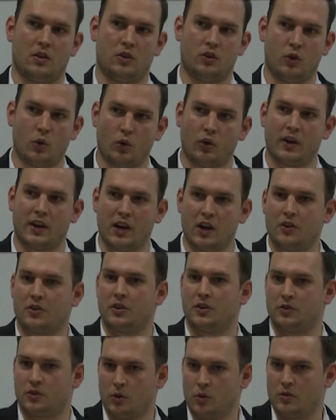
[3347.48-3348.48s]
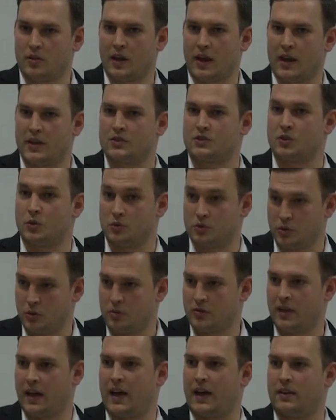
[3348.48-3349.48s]
you're here to do that, so
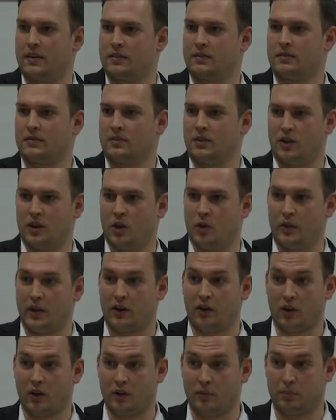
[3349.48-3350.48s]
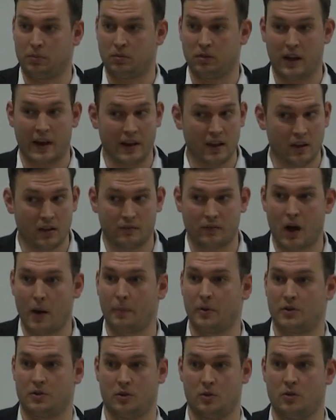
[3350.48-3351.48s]
do that. You know, there are plenty of
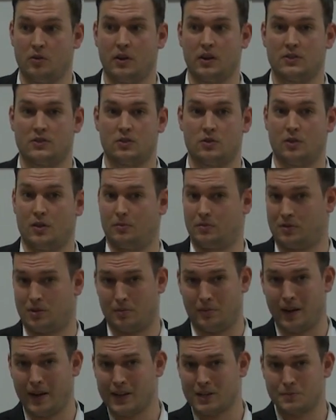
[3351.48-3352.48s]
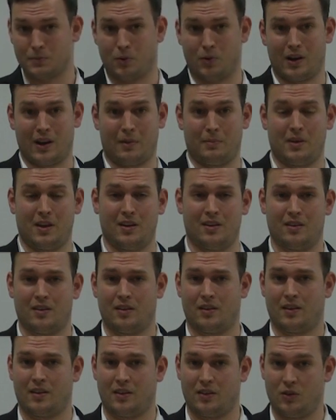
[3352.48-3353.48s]
opportunities to do that. To Mike's point, I mean,
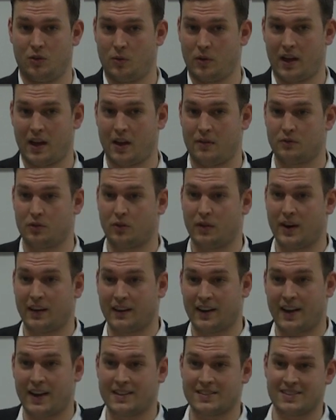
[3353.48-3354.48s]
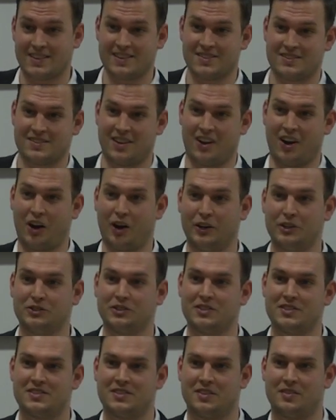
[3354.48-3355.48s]
you have direct access to
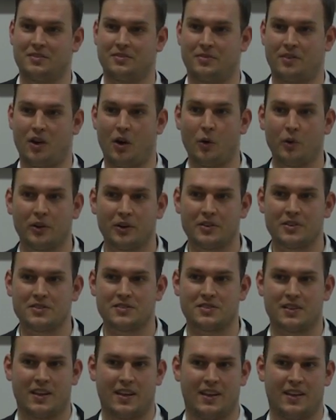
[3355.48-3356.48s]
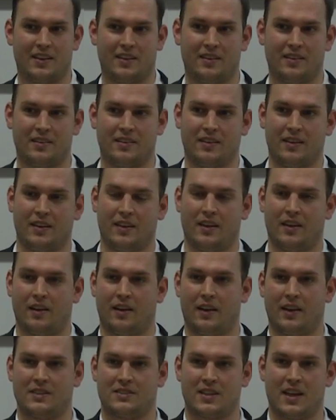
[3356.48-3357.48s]
hundreds of owners and
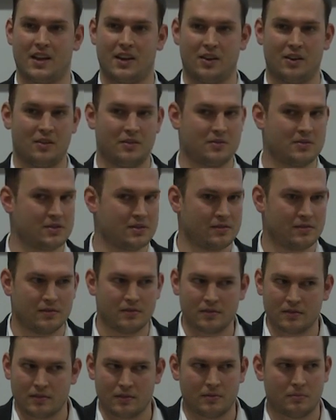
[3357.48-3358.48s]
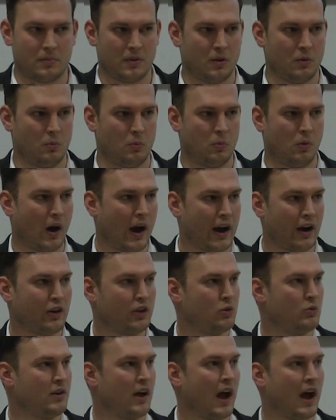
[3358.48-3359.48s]
executives. I mean, why are
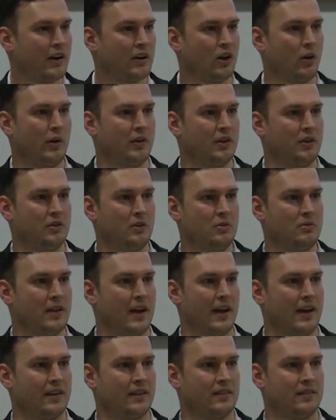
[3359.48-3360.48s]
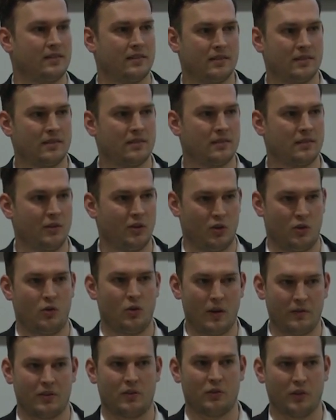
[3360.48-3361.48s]
you not going to do that?
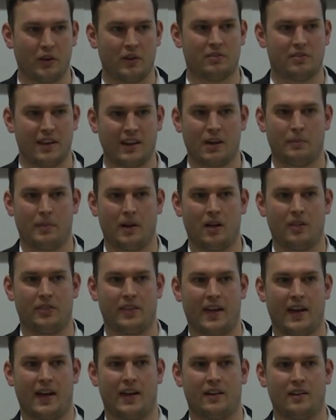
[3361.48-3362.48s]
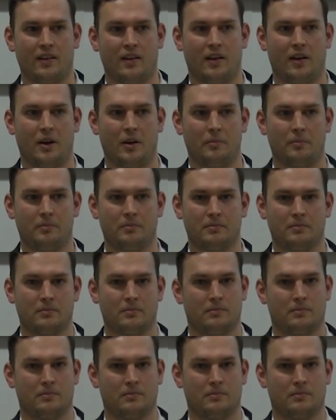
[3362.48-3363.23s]
You have to really think about that. Um,